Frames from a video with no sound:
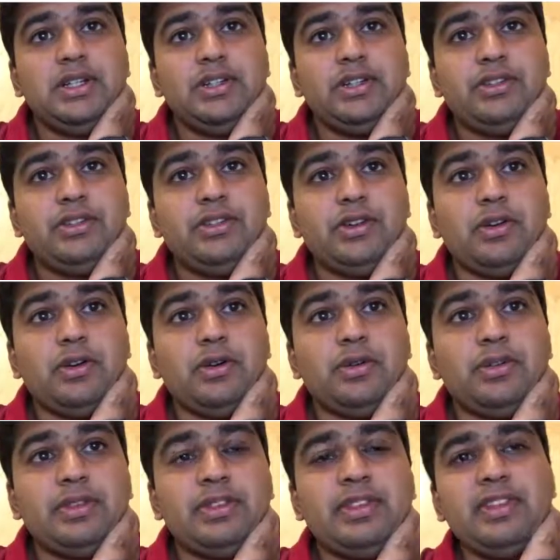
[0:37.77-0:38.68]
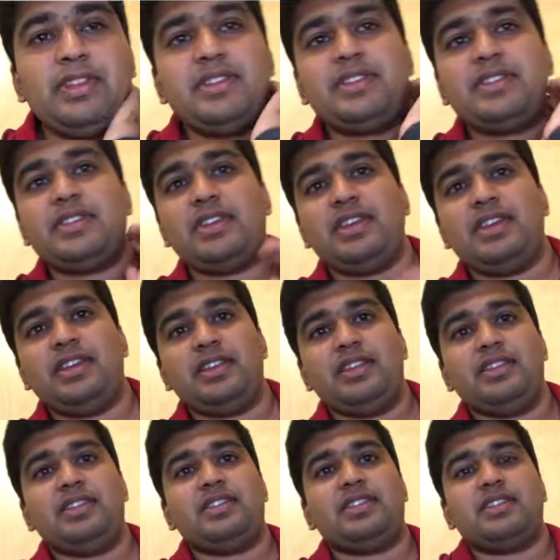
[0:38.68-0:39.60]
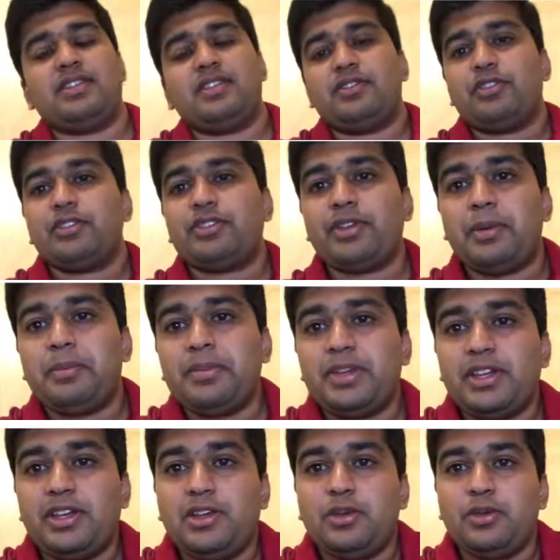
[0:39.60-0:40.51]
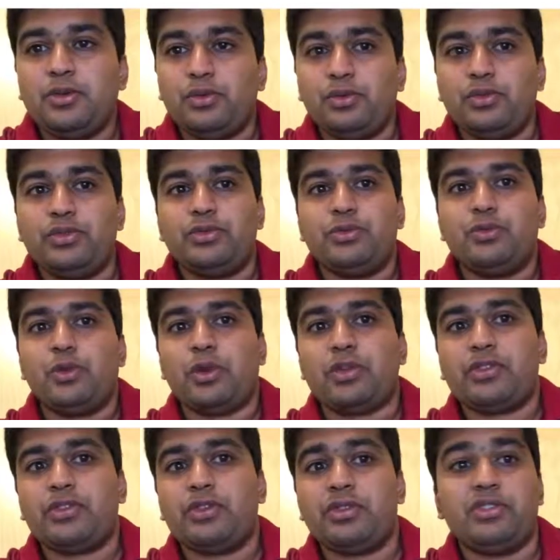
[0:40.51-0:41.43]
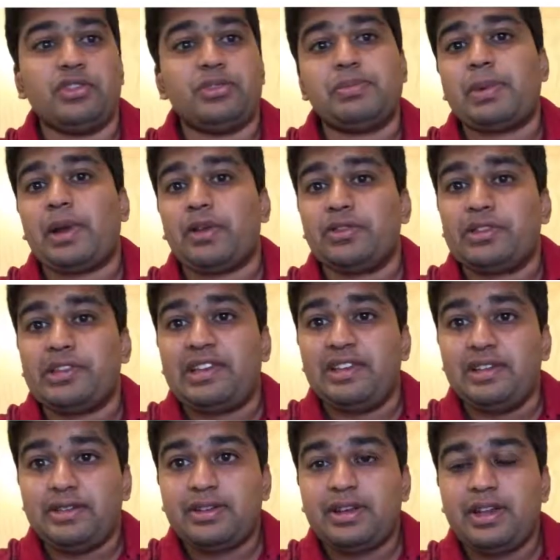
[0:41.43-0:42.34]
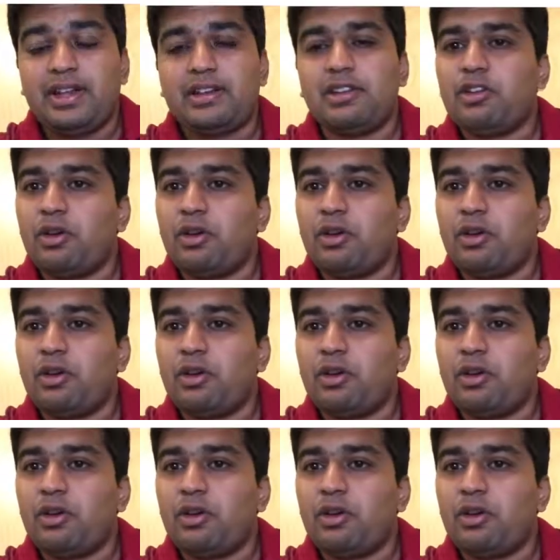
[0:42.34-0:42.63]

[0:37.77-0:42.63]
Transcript: So this is for somebody who wants to just browse the internet,